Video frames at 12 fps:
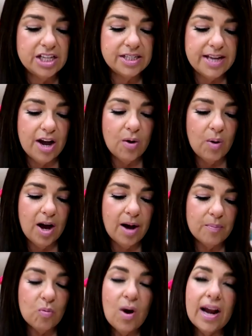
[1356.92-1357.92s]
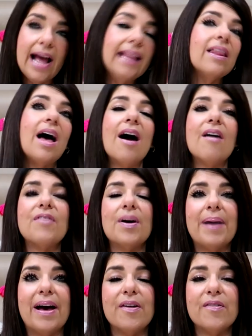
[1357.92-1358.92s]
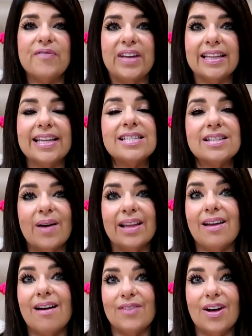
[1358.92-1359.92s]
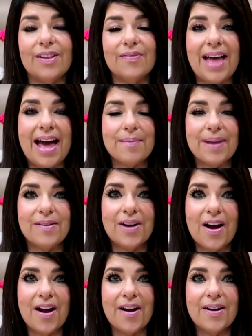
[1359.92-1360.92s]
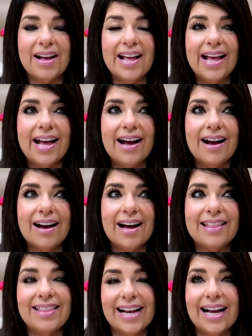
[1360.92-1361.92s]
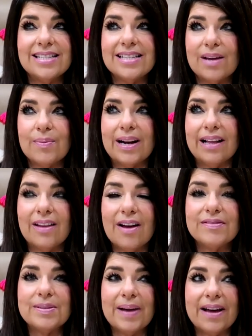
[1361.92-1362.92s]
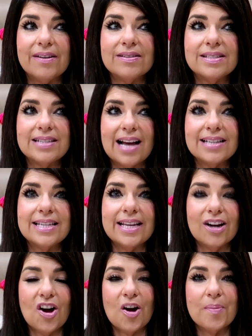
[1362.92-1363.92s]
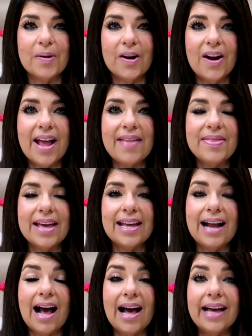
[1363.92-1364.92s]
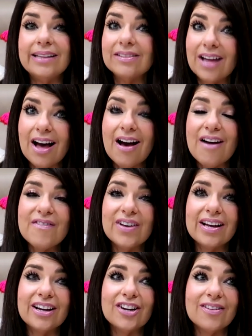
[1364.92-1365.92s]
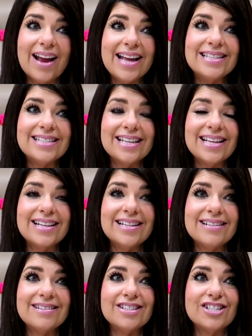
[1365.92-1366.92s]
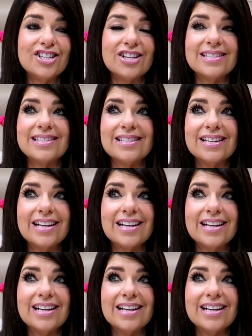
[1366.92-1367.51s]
So what I love about Finley, so I love all of that about her. I think I said what I loved about Stassi and Harper, and then I love Grayson's just